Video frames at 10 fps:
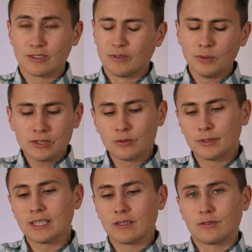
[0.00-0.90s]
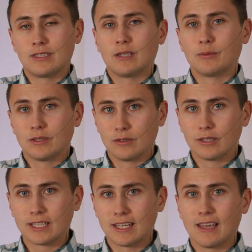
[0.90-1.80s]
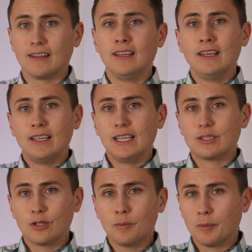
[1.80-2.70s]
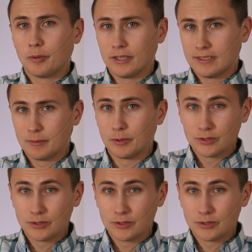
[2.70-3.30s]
And once you really understand what you're looking at, it should be pretty simple.